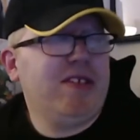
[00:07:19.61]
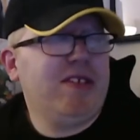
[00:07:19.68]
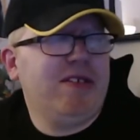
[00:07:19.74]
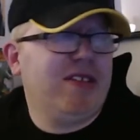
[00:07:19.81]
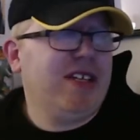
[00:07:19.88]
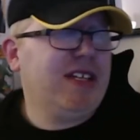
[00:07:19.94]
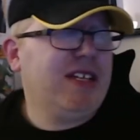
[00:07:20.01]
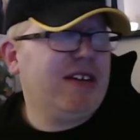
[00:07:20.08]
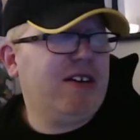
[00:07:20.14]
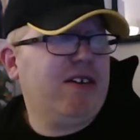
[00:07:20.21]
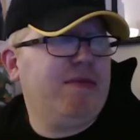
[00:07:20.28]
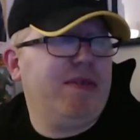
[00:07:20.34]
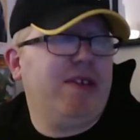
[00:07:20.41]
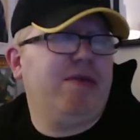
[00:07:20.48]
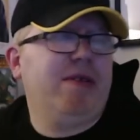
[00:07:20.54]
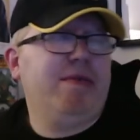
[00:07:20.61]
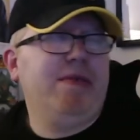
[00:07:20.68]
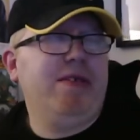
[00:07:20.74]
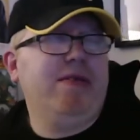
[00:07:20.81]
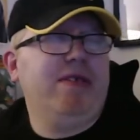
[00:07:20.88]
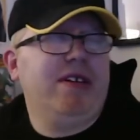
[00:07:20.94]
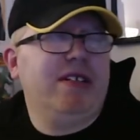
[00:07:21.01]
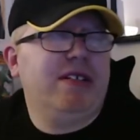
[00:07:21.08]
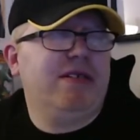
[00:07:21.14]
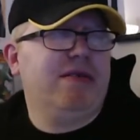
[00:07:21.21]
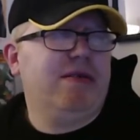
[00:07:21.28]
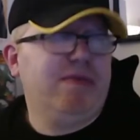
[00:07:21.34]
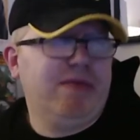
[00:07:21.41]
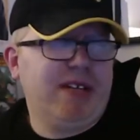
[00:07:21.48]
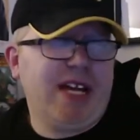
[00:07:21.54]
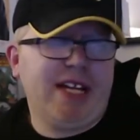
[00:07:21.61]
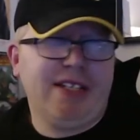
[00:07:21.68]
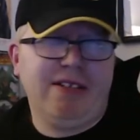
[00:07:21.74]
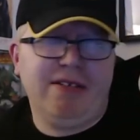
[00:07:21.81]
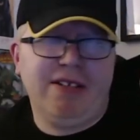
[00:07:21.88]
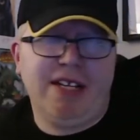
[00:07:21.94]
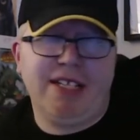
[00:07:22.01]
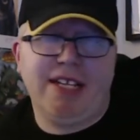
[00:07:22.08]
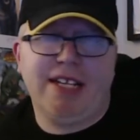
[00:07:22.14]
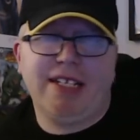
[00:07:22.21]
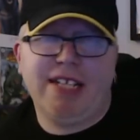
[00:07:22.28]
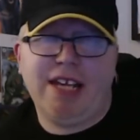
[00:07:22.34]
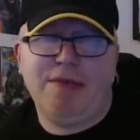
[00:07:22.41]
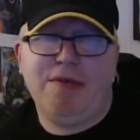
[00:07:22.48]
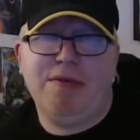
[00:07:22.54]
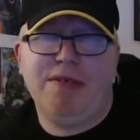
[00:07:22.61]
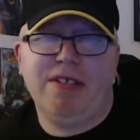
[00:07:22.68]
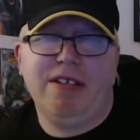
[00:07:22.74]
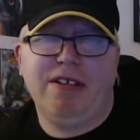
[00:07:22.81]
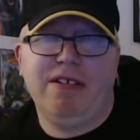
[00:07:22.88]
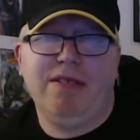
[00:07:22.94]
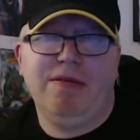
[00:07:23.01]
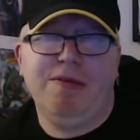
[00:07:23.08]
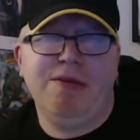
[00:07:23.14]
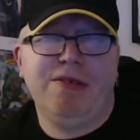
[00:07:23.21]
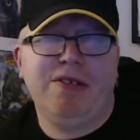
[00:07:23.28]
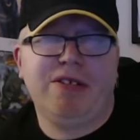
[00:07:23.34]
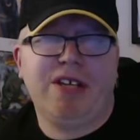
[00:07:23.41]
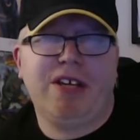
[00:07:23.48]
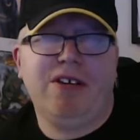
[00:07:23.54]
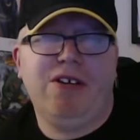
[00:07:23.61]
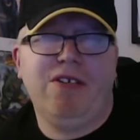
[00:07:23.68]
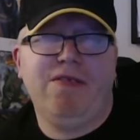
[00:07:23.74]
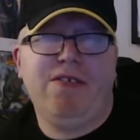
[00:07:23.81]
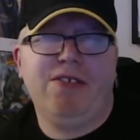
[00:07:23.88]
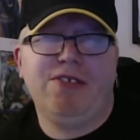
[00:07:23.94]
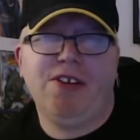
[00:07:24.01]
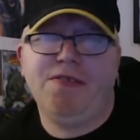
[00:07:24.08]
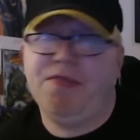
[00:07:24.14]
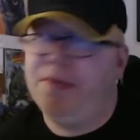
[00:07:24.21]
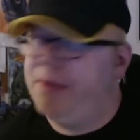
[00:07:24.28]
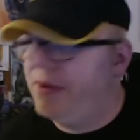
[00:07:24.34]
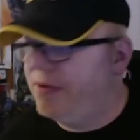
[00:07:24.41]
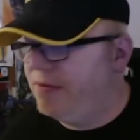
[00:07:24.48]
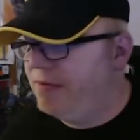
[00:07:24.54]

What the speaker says: You think they'd all be on one boat? Because when Godzilla does that slap, you must think it must look like Kong falls off the boat.